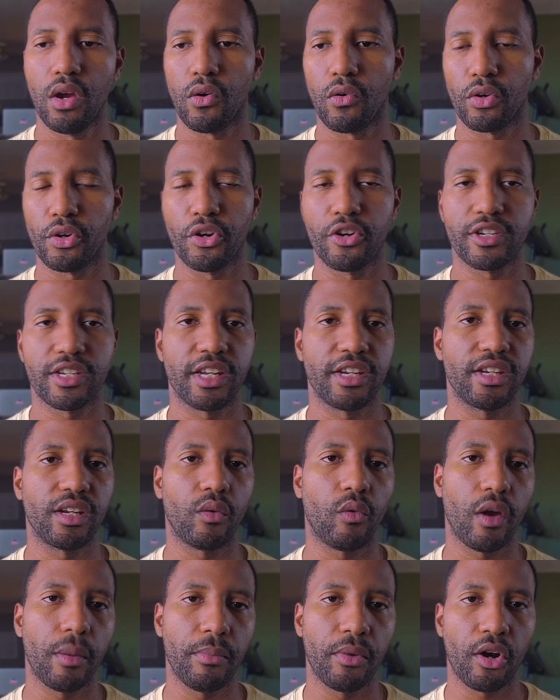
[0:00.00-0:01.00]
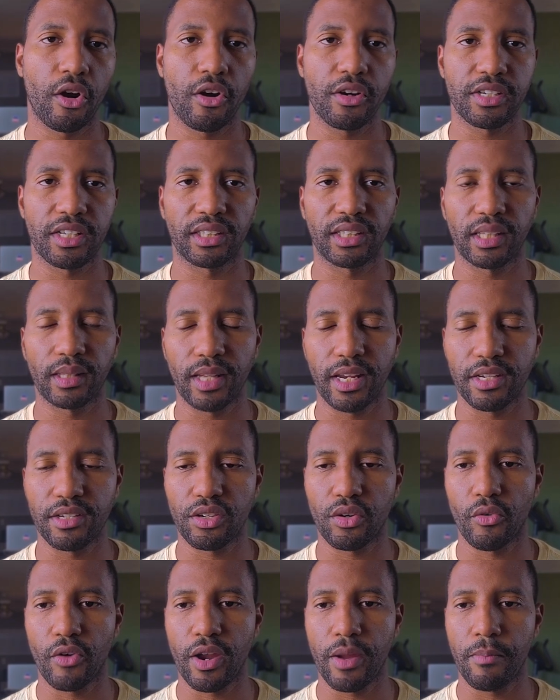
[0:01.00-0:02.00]
or you're attending webinars, I think
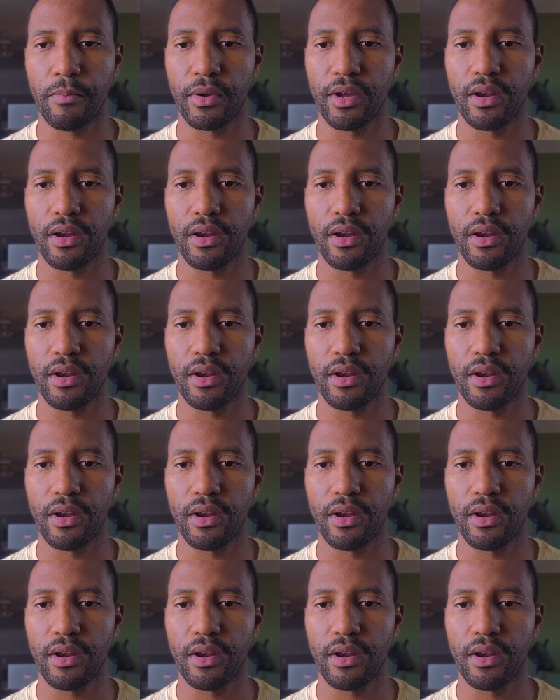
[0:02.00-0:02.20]
that's great.